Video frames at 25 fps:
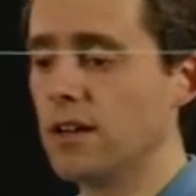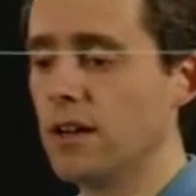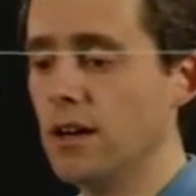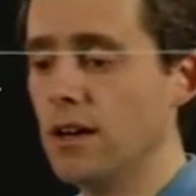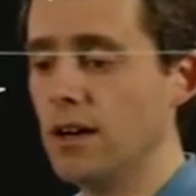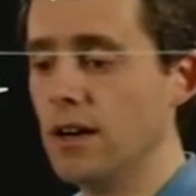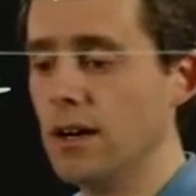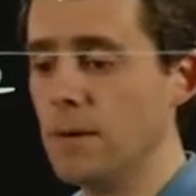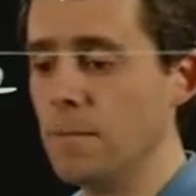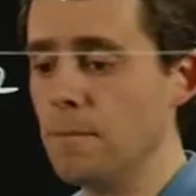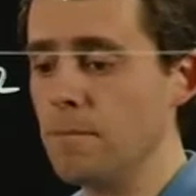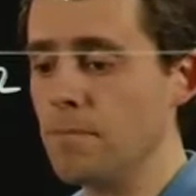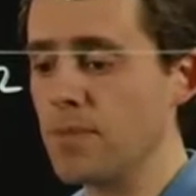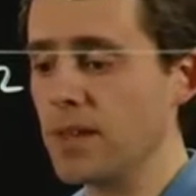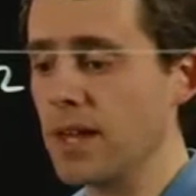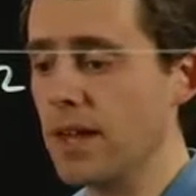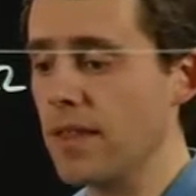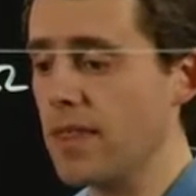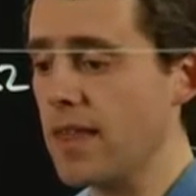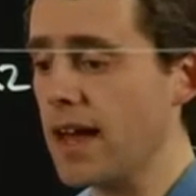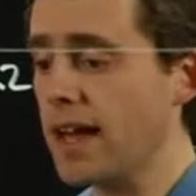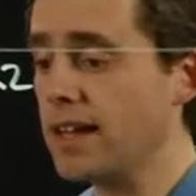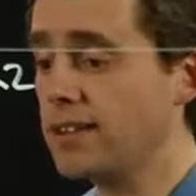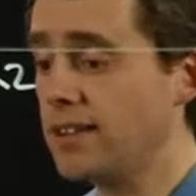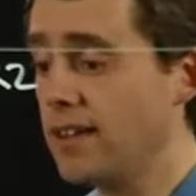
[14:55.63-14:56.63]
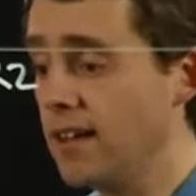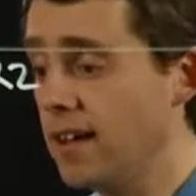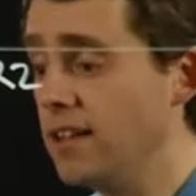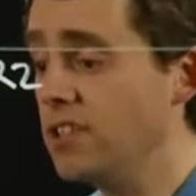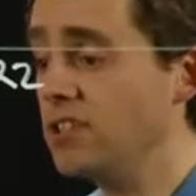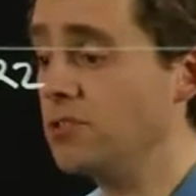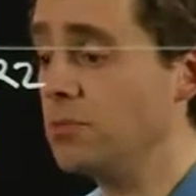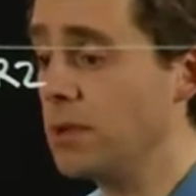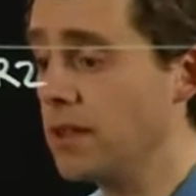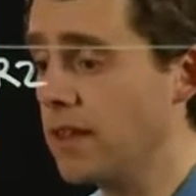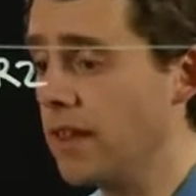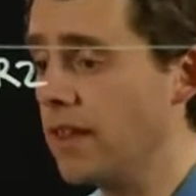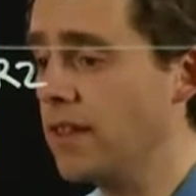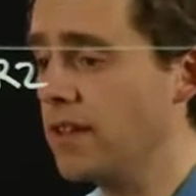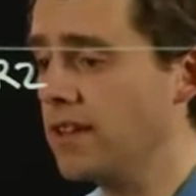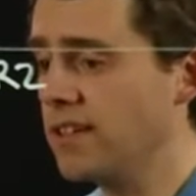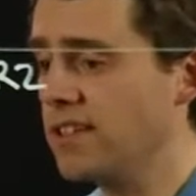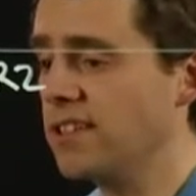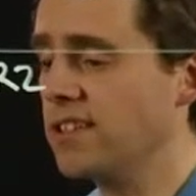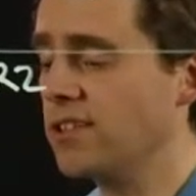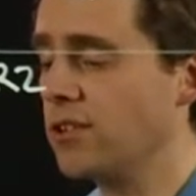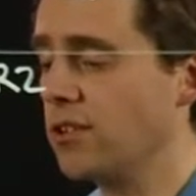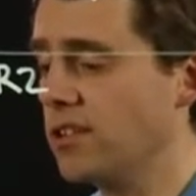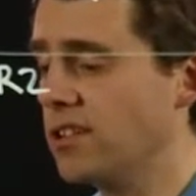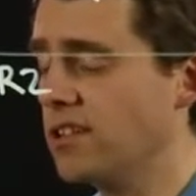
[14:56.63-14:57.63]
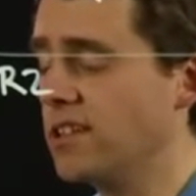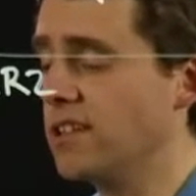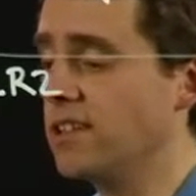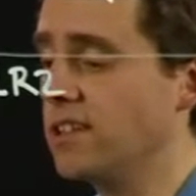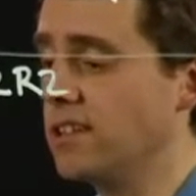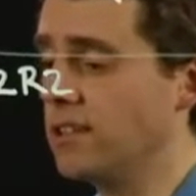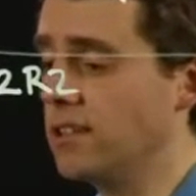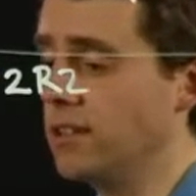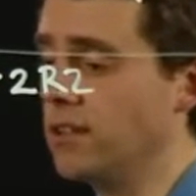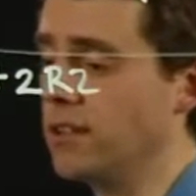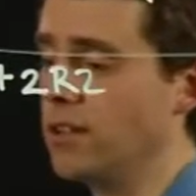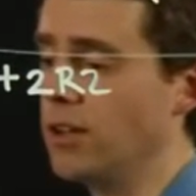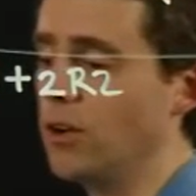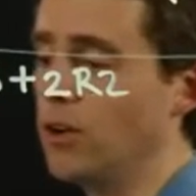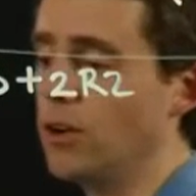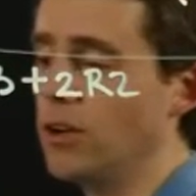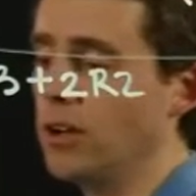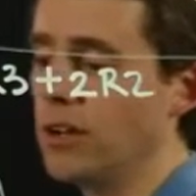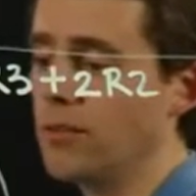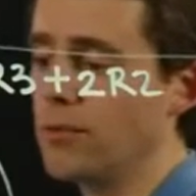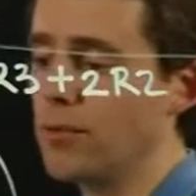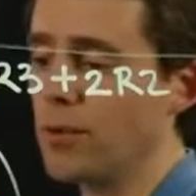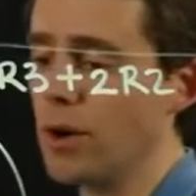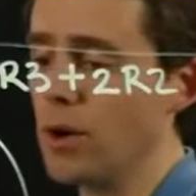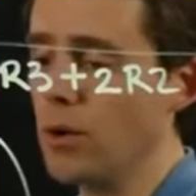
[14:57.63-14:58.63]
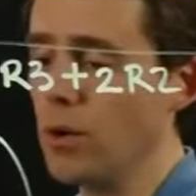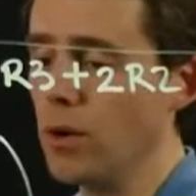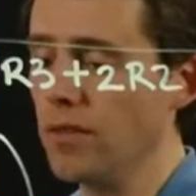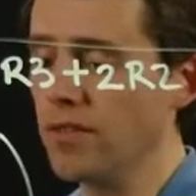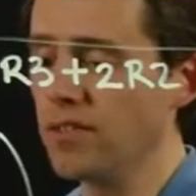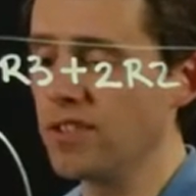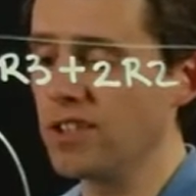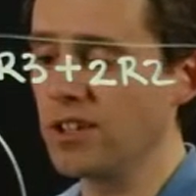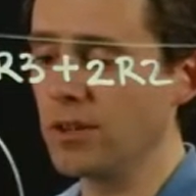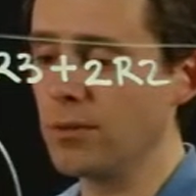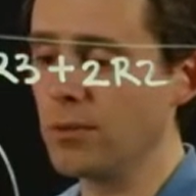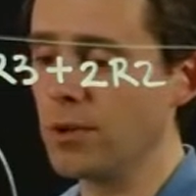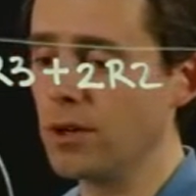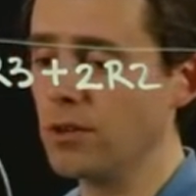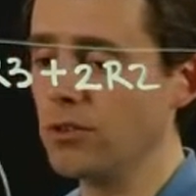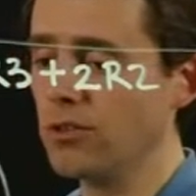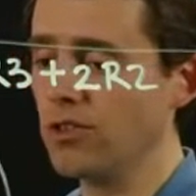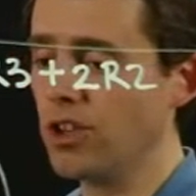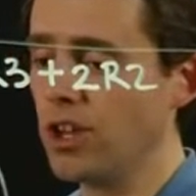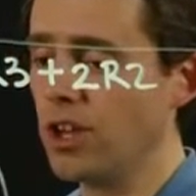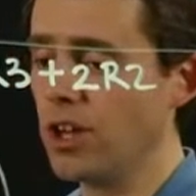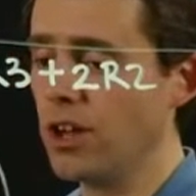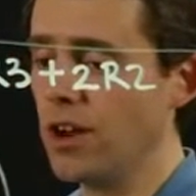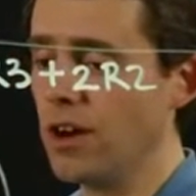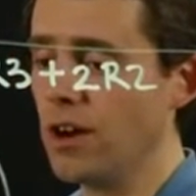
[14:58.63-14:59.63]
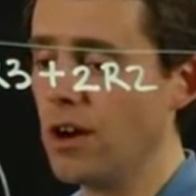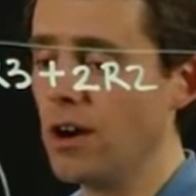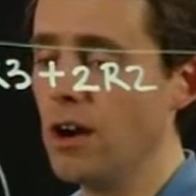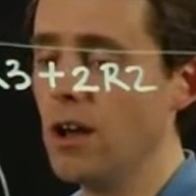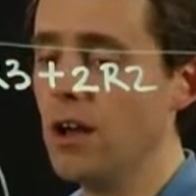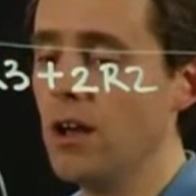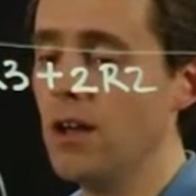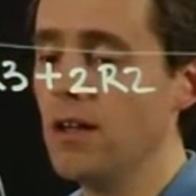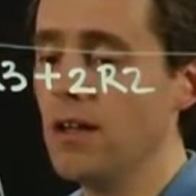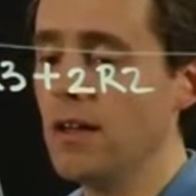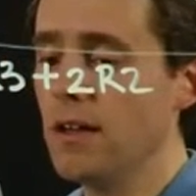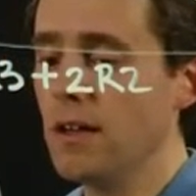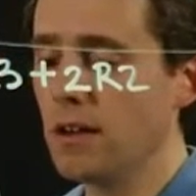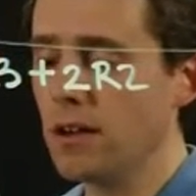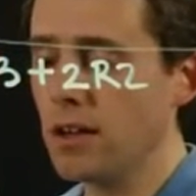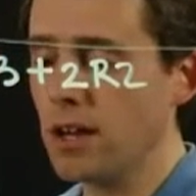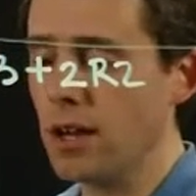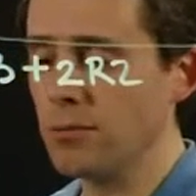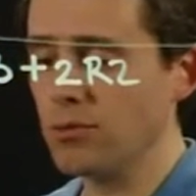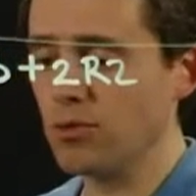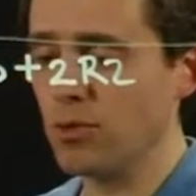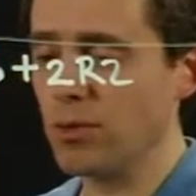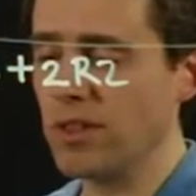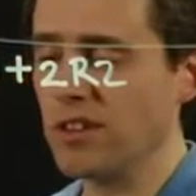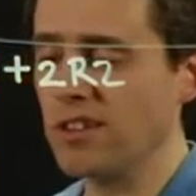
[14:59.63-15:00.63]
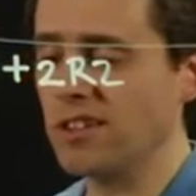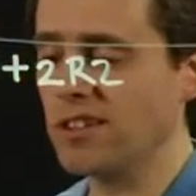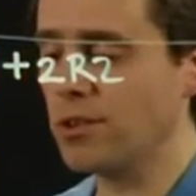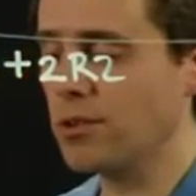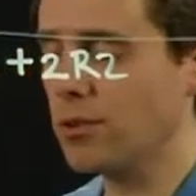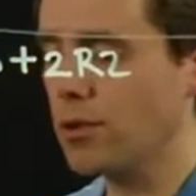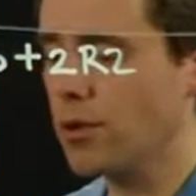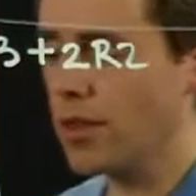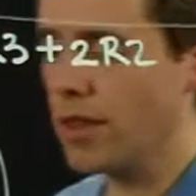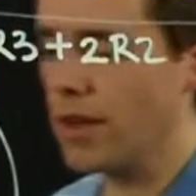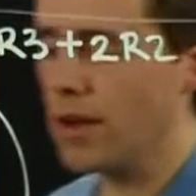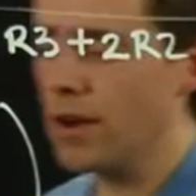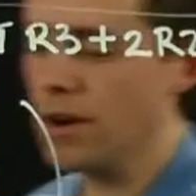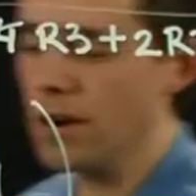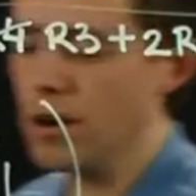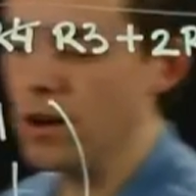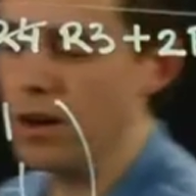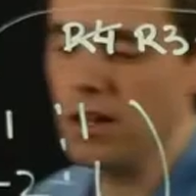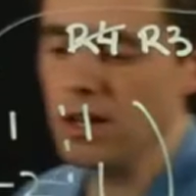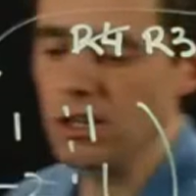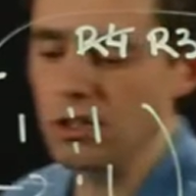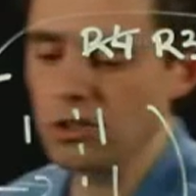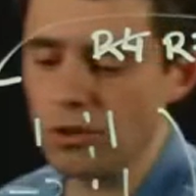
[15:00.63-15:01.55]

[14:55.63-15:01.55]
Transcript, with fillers: Um, and that tells me that this is consistent. The only row of zeros here comes with a zero there.